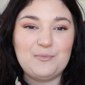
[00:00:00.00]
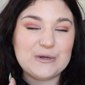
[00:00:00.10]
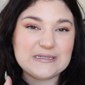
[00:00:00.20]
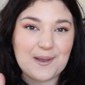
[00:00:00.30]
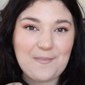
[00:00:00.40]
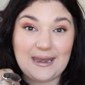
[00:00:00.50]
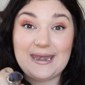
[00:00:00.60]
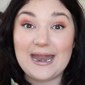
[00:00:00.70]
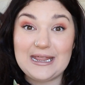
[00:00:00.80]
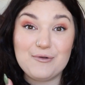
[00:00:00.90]
books that my
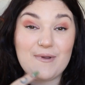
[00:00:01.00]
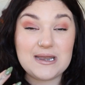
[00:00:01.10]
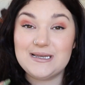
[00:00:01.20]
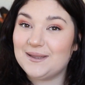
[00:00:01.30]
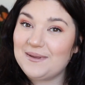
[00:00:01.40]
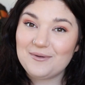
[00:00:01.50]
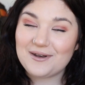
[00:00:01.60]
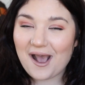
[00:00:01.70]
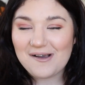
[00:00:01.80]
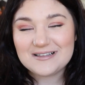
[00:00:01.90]
nanny read to me when
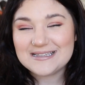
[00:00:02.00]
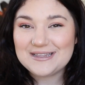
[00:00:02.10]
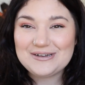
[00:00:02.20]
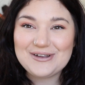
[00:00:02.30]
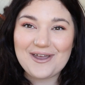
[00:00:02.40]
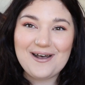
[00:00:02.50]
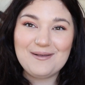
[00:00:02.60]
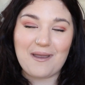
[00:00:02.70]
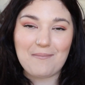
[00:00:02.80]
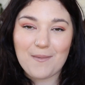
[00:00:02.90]
I was a little girl,
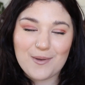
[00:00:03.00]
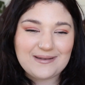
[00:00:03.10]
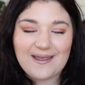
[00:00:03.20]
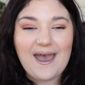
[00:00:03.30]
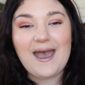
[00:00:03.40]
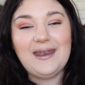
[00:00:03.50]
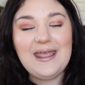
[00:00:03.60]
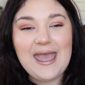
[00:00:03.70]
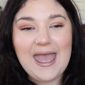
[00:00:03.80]
my mum and dad.